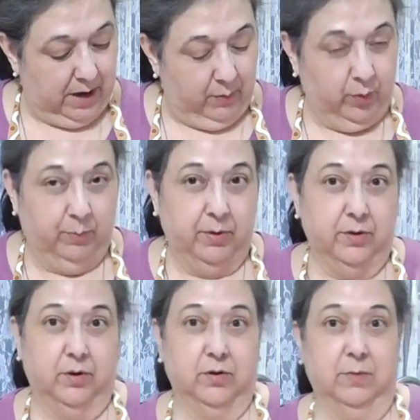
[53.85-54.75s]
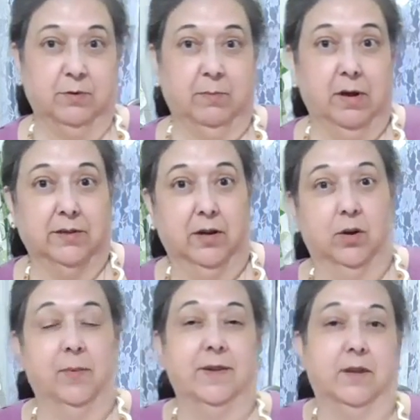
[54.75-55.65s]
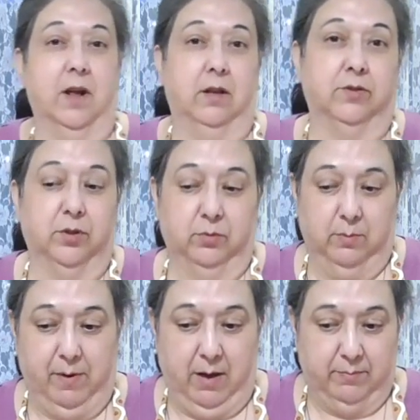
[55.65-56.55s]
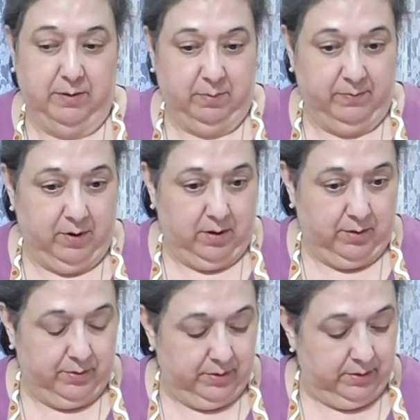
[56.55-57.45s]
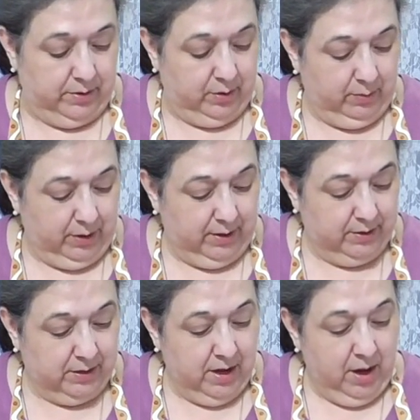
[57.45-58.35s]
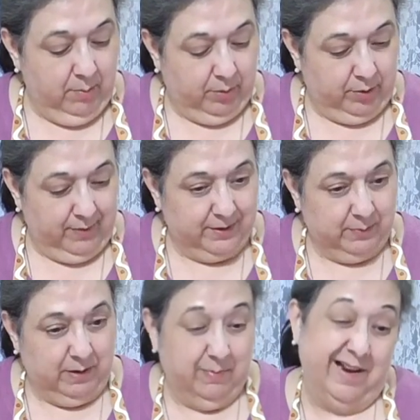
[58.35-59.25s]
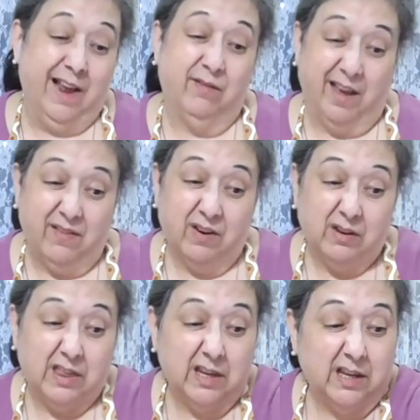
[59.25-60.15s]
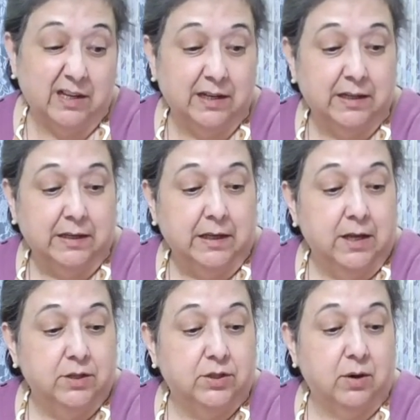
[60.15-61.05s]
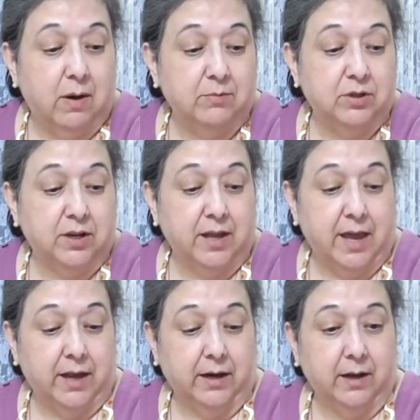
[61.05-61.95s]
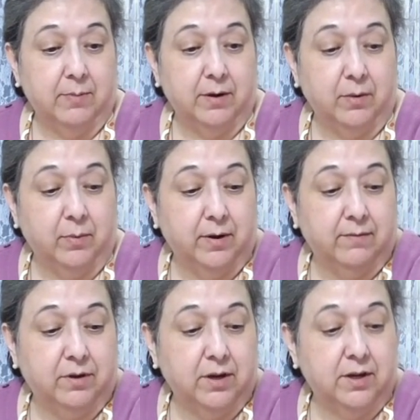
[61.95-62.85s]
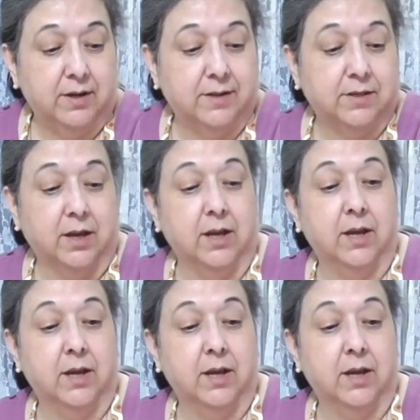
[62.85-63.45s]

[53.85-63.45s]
I will put in the description box like always, and I'll also do a pop-up of all the ingredients per the recipe, but I don't have everything. So I'm just going to add a little bit, and what I've done is